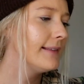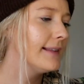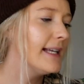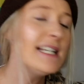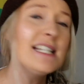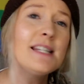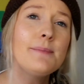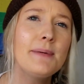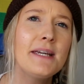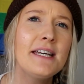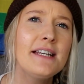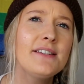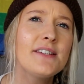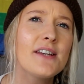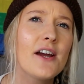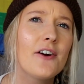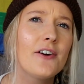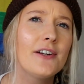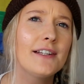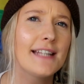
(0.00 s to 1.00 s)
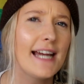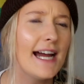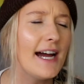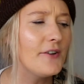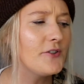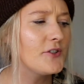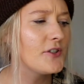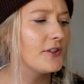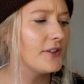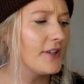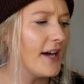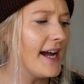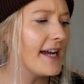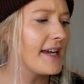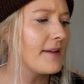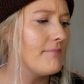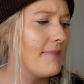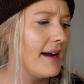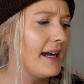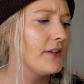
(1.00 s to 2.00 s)
Lesbians are allowed to
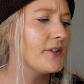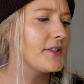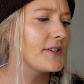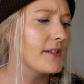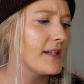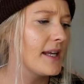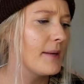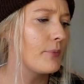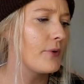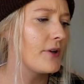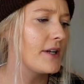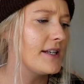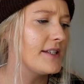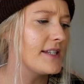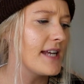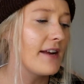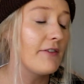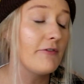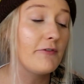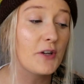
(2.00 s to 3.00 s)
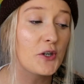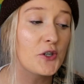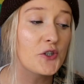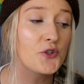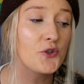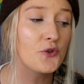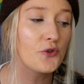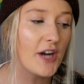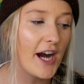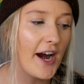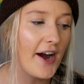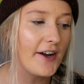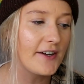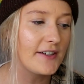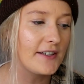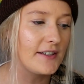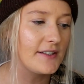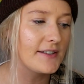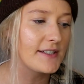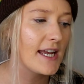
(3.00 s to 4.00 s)
like male celebrities and fictional
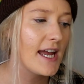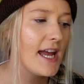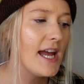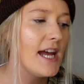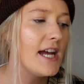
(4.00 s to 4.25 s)
characters.